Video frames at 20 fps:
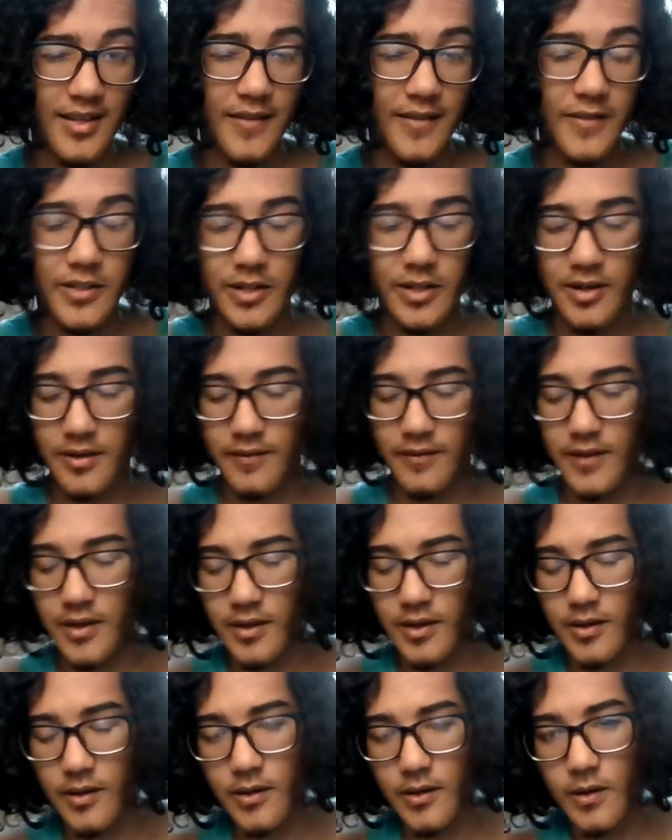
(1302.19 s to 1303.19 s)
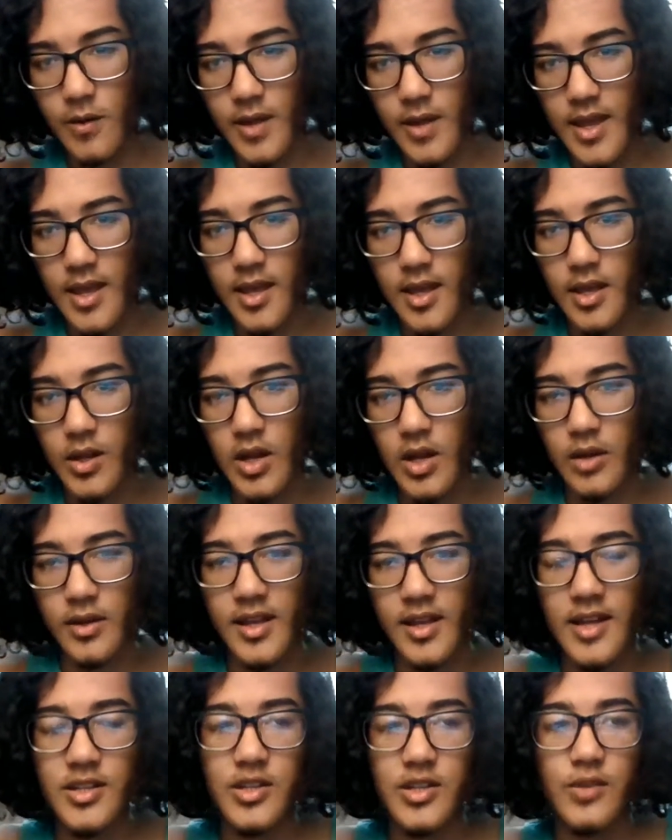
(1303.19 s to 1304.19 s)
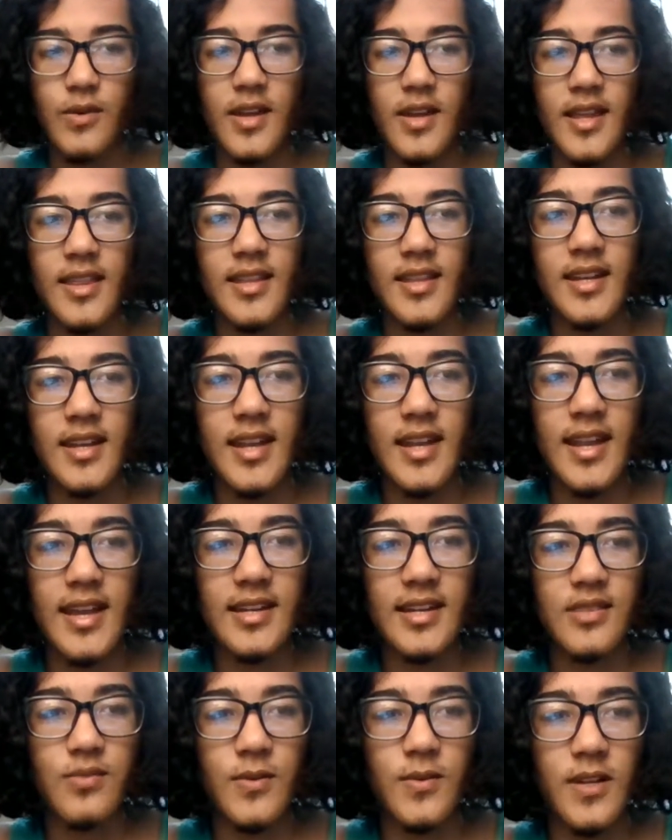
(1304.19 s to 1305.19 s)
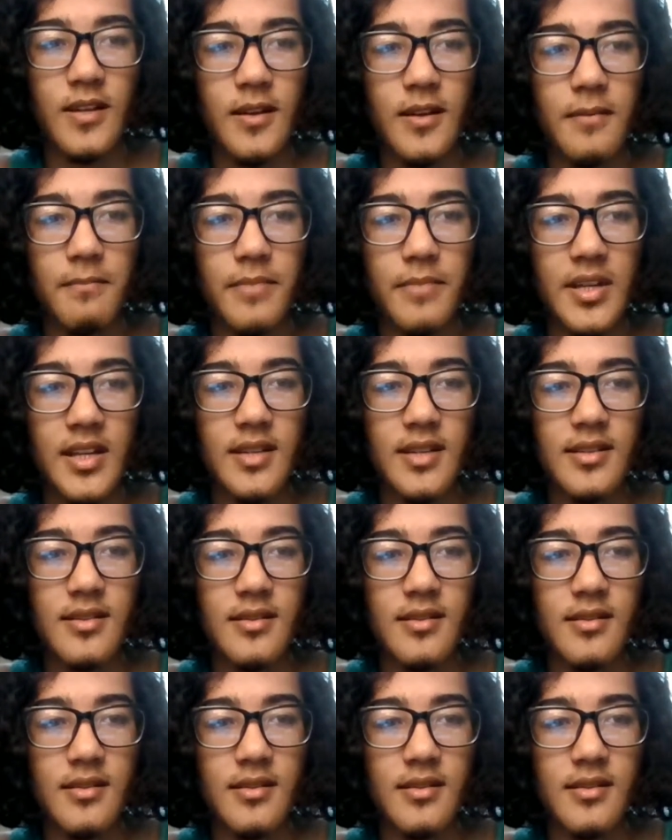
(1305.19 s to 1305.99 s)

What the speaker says: Share the video, and I'll catch you in the next one. Peace.